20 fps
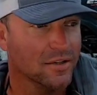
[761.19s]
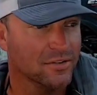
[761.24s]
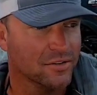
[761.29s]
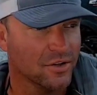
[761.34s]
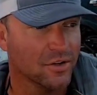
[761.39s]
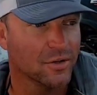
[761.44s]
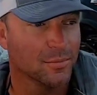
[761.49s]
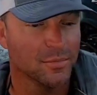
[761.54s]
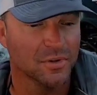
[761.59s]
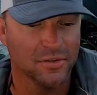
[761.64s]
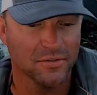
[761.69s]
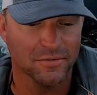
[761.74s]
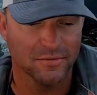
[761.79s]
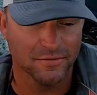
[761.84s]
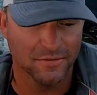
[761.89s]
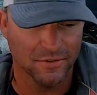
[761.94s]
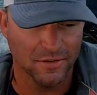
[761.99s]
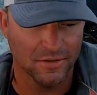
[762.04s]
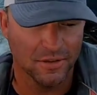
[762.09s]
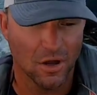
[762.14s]
tournament
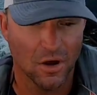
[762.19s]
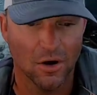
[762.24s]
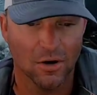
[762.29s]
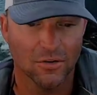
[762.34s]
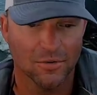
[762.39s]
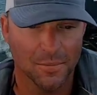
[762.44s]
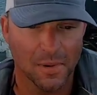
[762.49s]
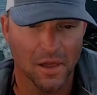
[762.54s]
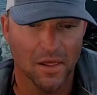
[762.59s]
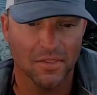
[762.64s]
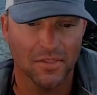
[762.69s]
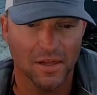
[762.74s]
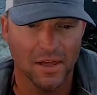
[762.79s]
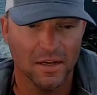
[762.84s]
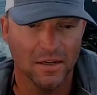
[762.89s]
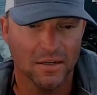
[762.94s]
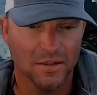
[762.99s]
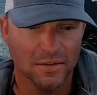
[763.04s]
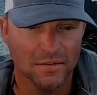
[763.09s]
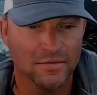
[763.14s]
largemouth out
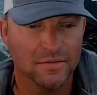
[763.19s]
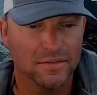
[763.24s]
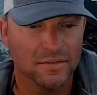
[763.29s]
of